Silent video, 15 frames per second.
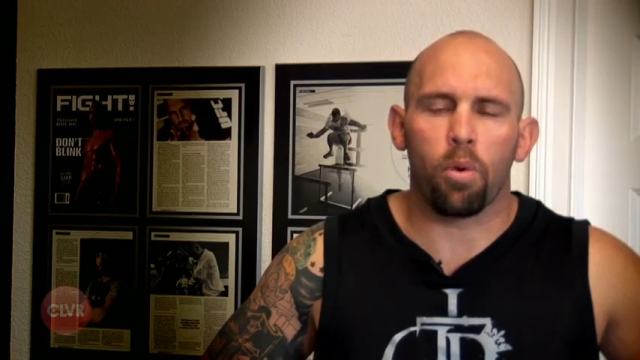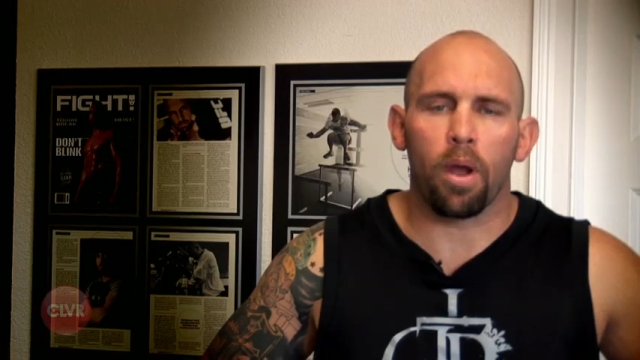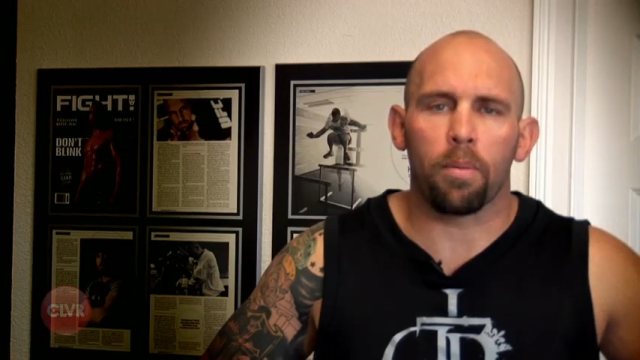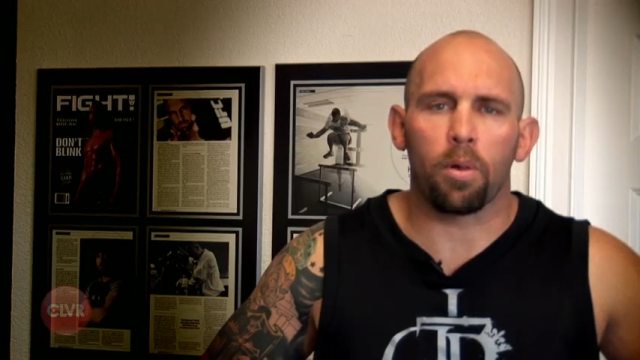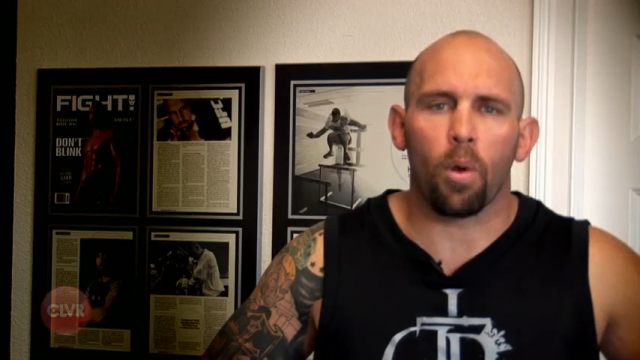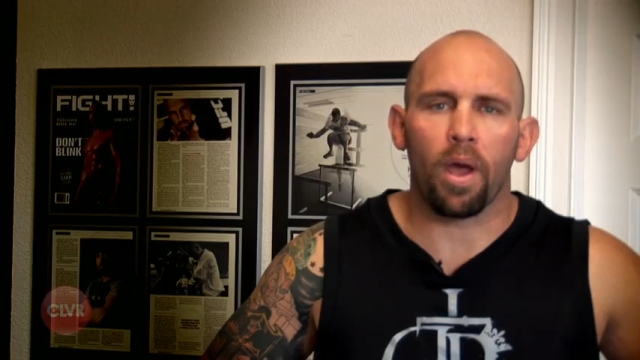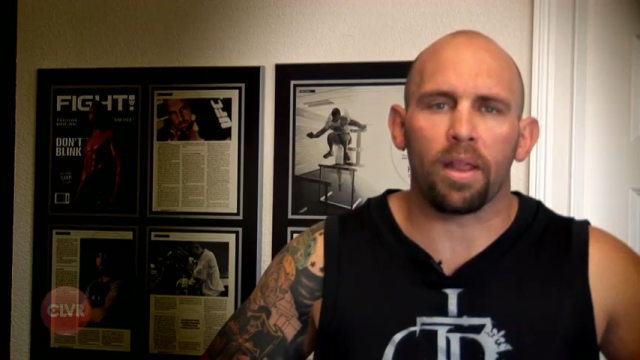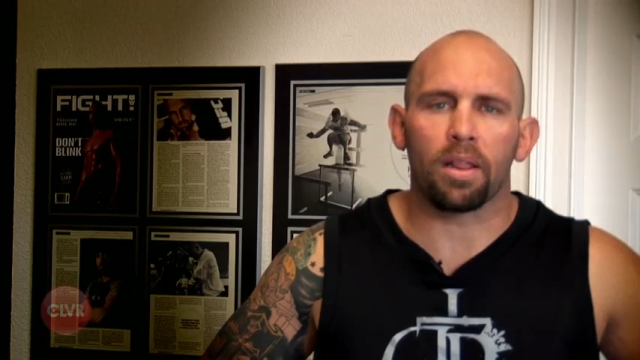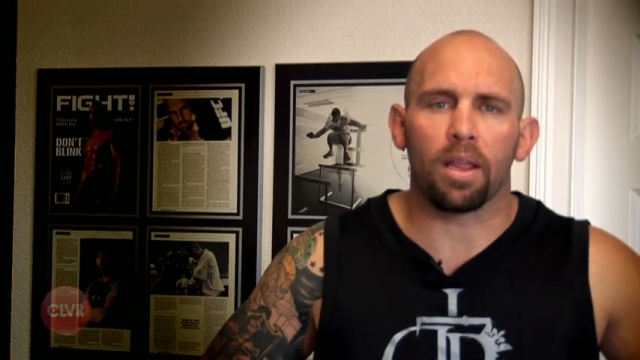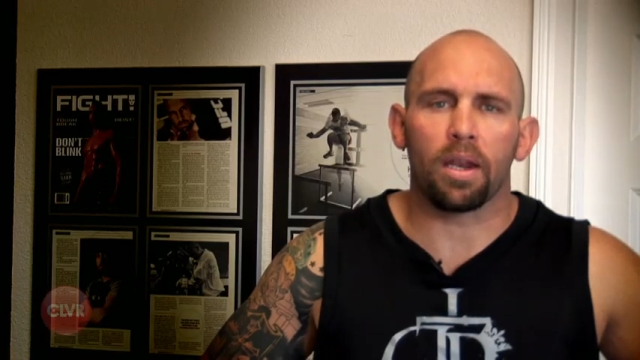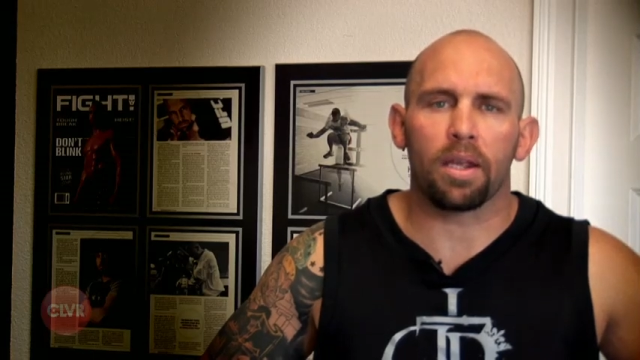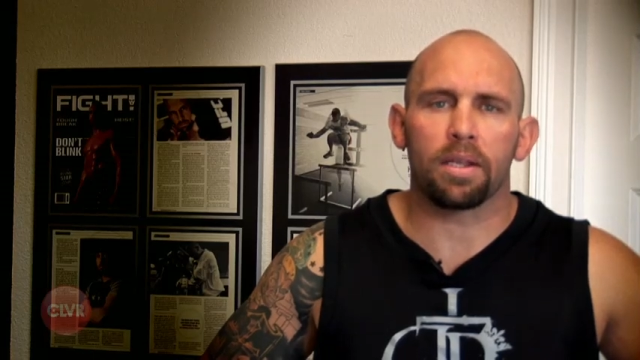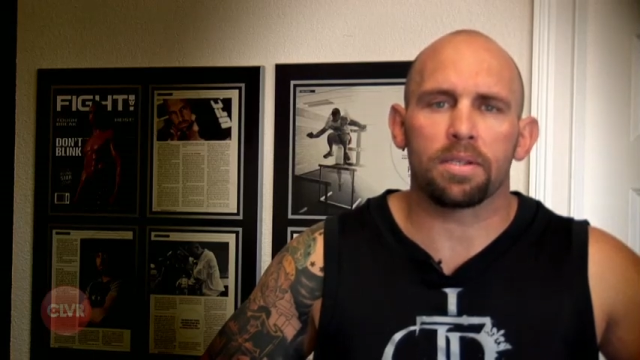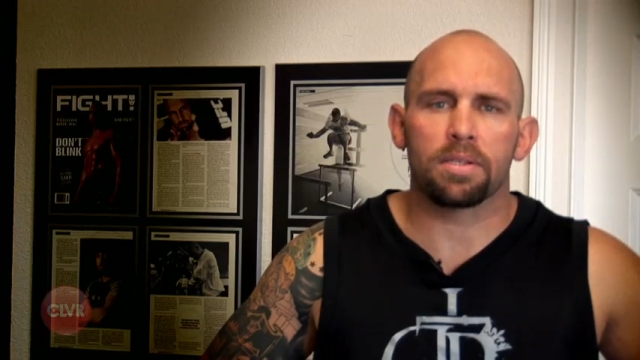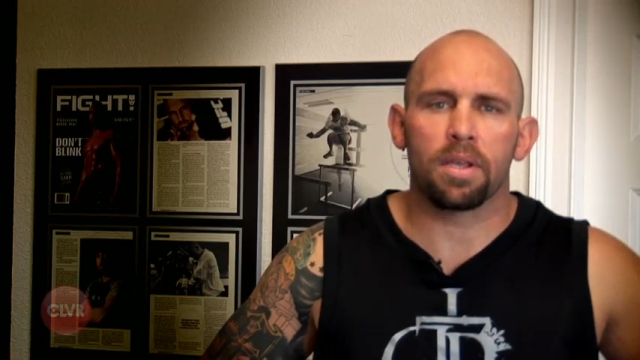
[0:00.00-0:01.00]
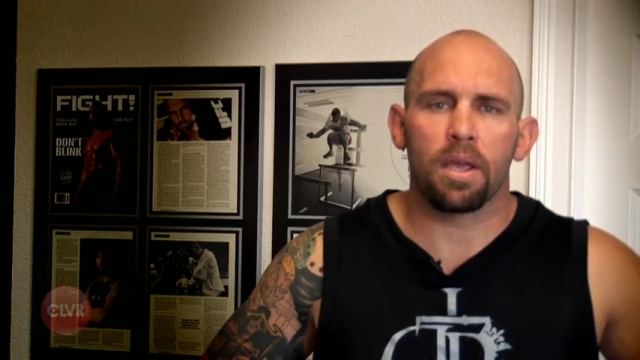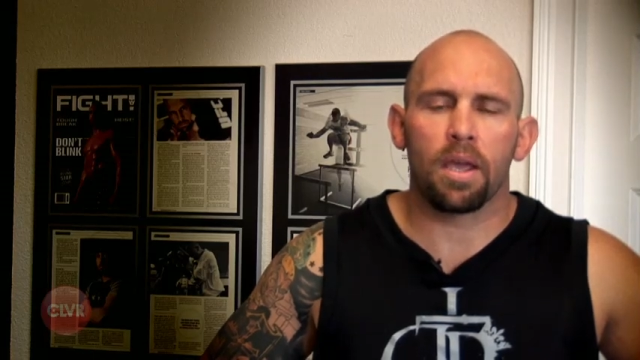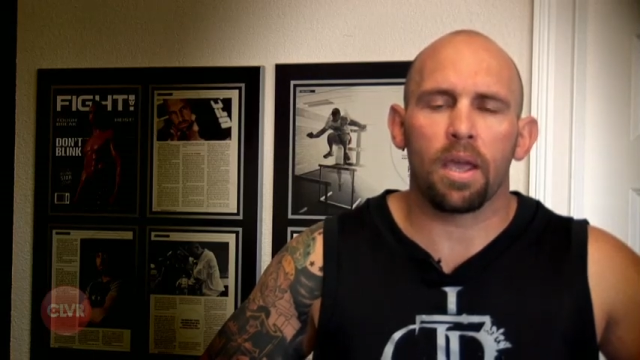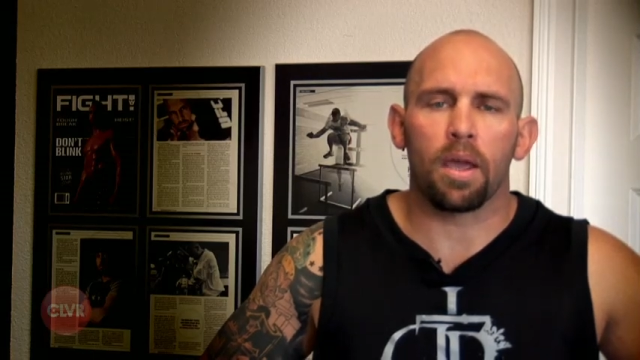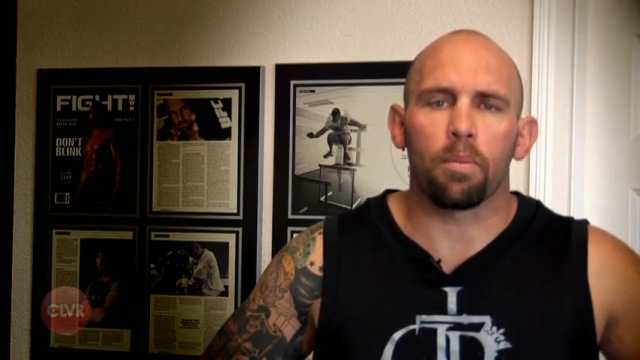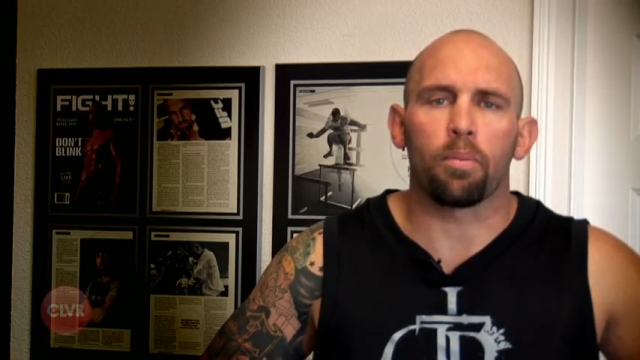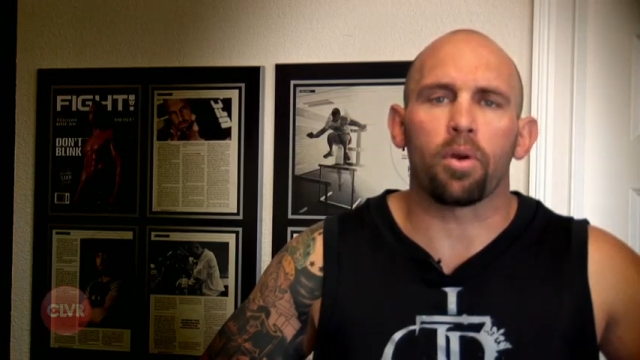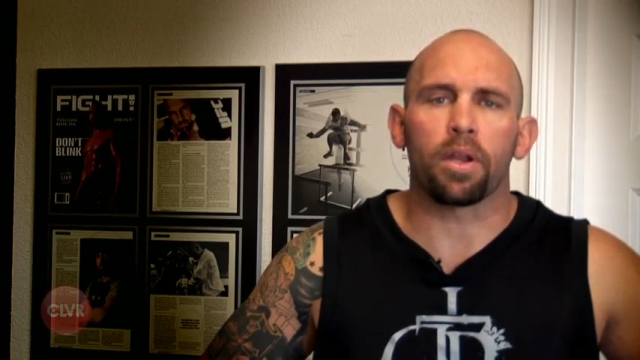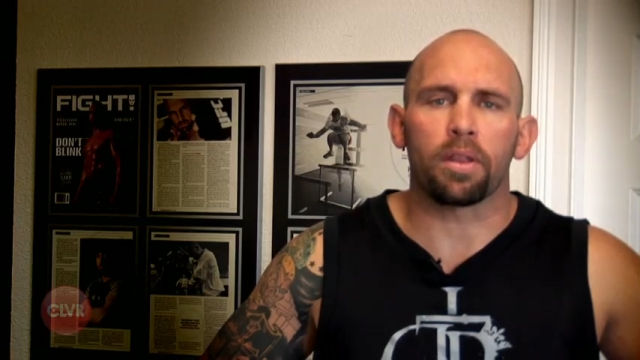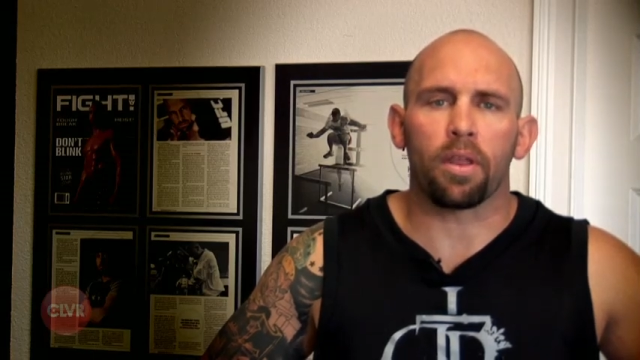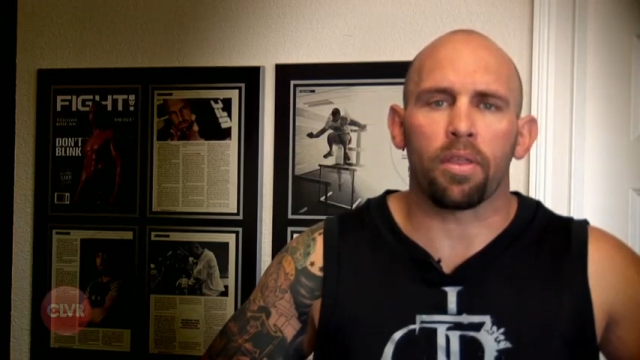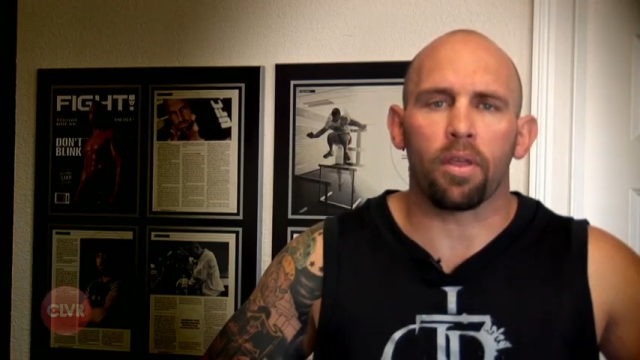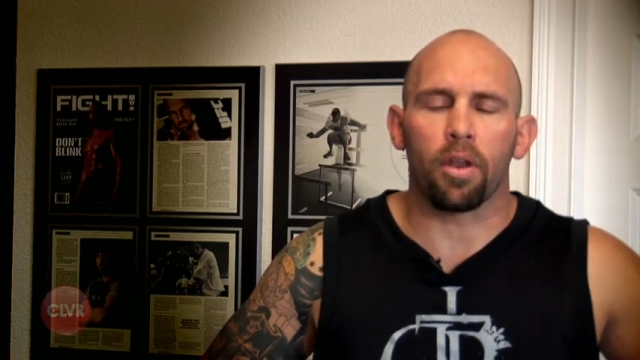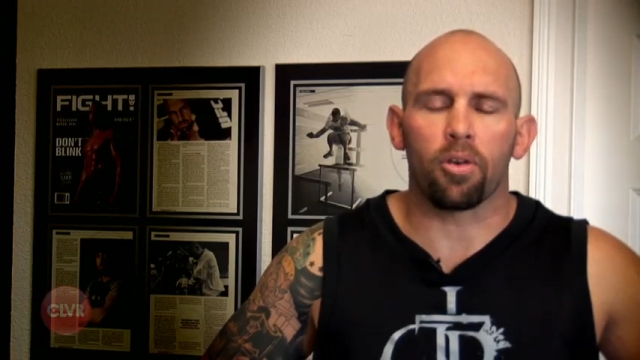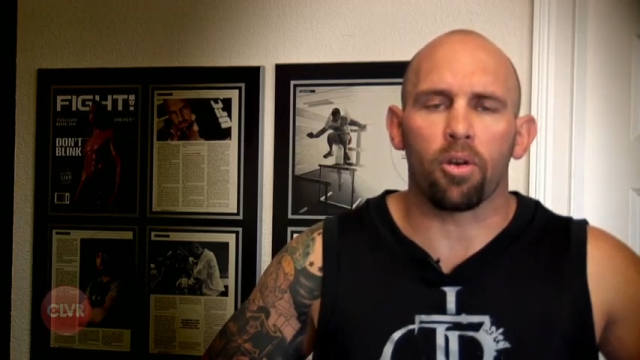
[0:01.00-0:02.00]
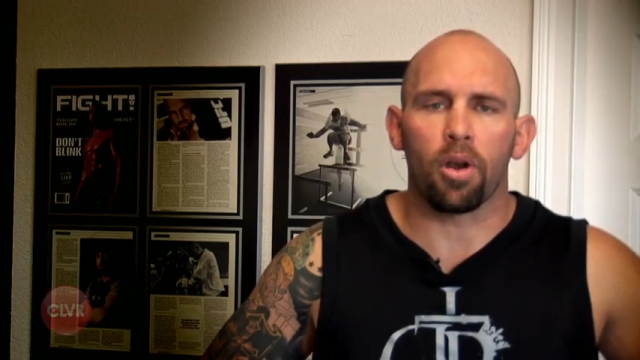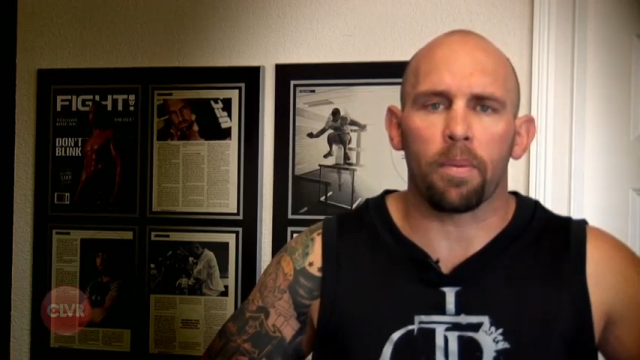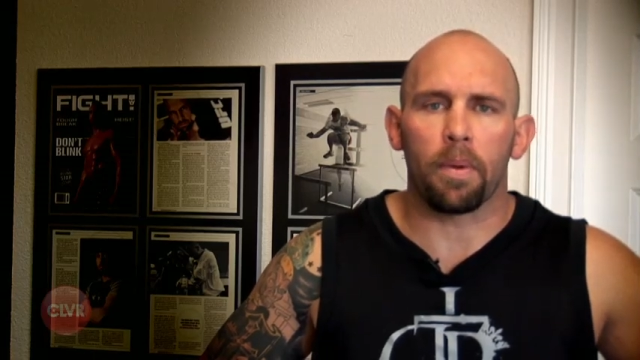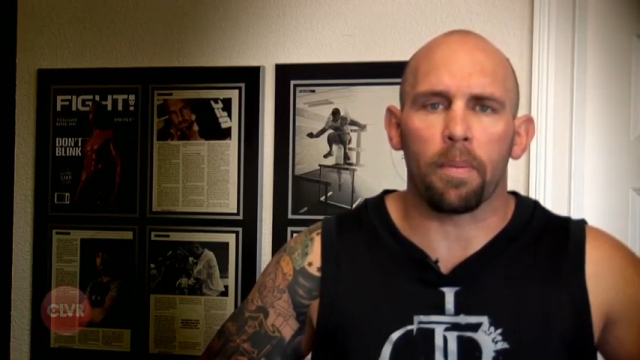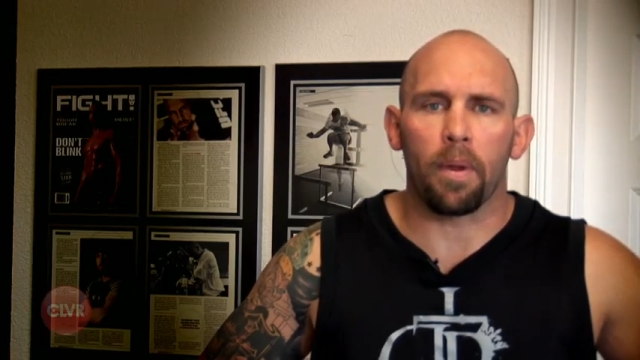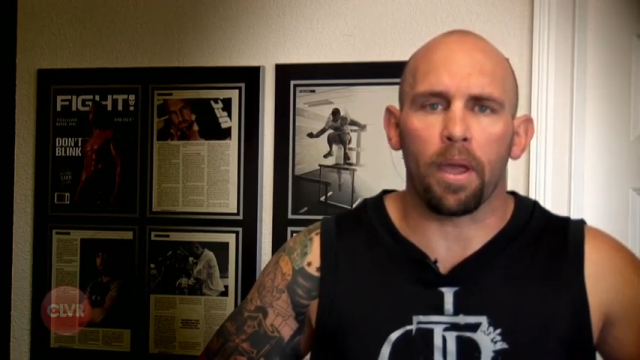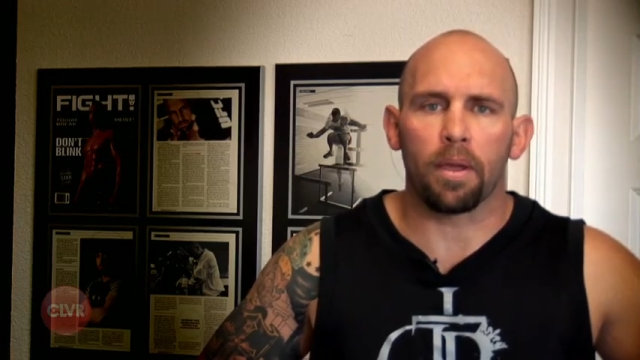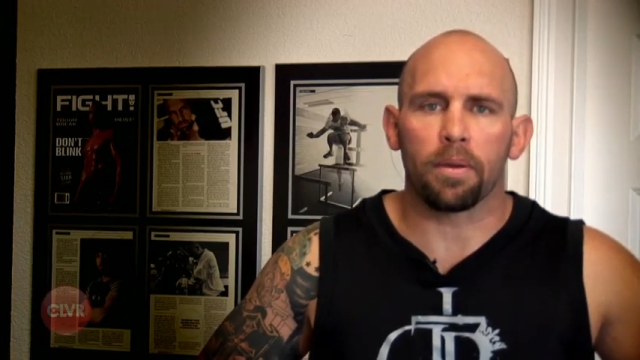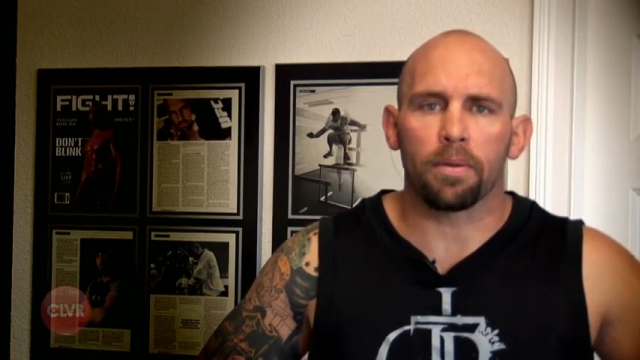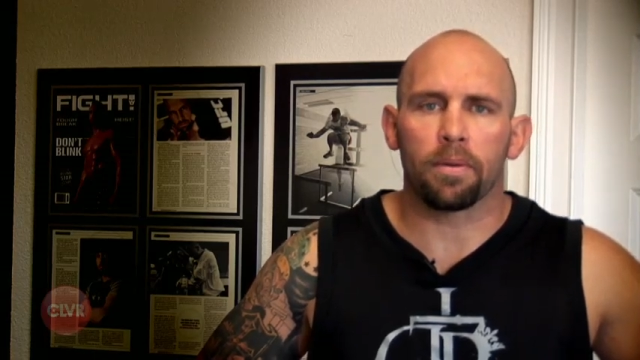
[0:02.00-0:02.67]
Pueblo Athletics and Bring the Thunder MMA.